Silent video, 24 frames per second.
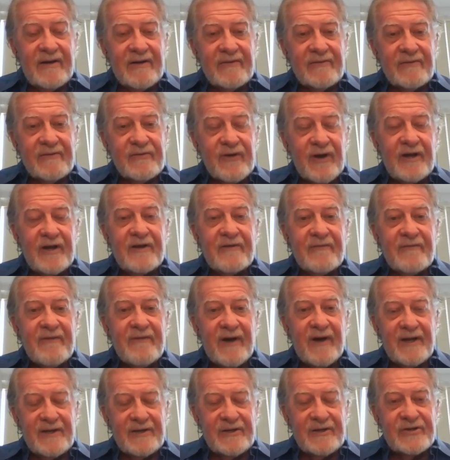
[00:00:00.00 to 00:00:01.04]
tried to
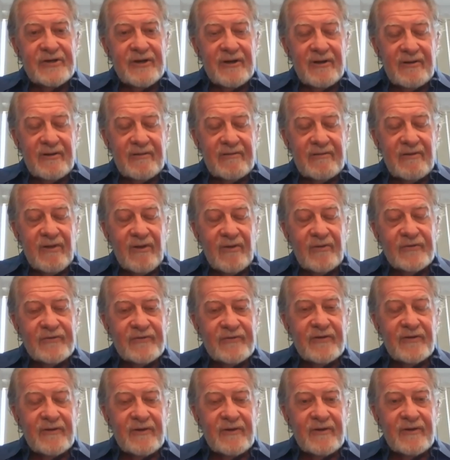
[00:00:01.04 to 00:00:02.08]
find a shell close
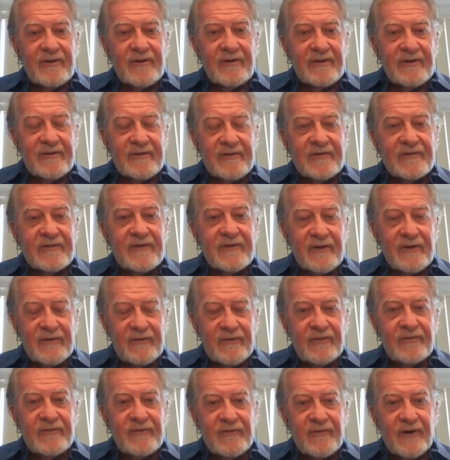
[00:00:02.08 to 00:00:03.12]
to the existing
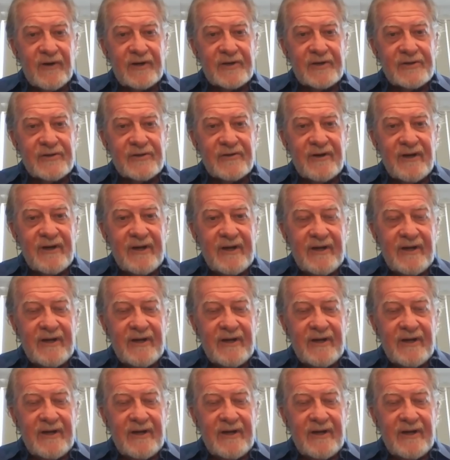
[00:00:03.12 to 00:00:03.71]
tooth structure,